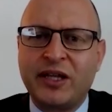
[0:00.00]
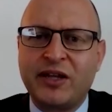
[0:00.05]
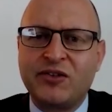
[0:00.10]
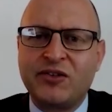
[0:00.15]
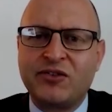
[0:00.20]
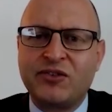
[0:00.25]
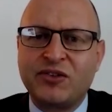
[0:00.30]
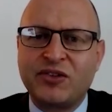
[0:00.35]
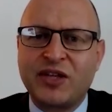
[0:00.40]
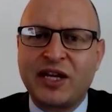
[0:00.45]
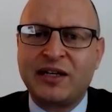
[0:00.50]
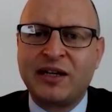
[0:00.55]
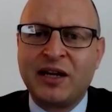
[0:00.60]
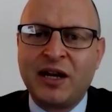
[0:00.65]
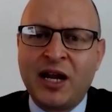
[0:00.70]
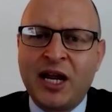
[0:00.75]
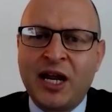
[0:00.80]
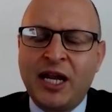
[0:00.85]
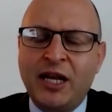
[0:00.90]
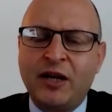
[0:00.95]
Is that
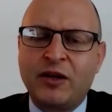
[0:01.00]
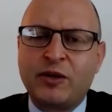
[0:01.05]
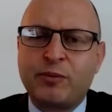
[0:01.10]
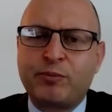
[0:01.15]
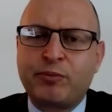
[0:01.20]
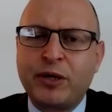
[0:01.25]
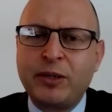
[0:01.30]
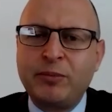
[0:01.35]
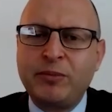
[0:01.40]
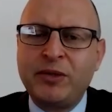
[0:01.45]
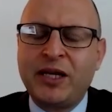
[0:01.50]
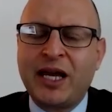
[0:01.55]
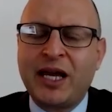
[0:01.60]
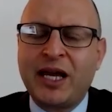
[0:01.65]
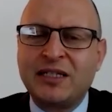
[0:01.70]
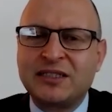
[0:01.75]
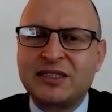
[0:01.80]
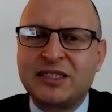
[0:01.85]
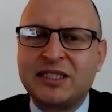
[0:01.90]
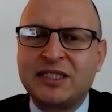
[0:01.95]
the Premier
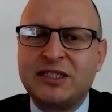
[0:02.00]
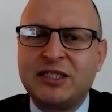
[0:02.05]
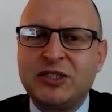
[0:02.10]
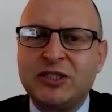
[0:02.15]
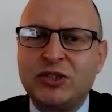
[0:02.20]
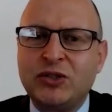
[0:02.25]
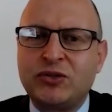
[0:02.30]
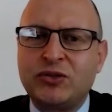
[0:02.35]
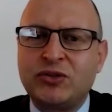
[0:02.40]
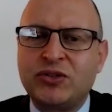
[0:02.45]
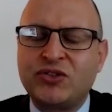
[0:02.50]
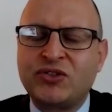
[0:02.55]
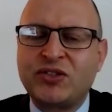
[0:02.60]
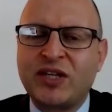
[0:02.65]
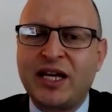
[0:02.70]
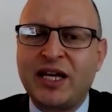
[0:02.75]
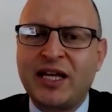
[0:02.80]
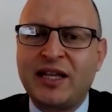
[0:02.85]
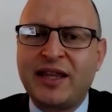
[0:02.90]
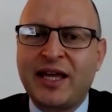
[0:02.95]
has continued to
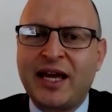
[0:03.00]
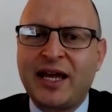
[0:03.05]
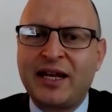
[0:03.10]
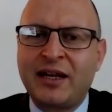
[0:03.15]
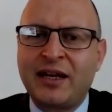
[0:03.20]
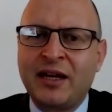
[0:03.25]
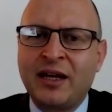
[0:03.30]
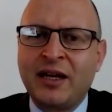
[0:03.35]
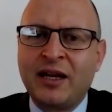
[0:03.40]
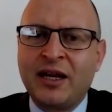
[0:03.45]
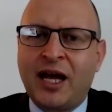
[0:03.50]
say that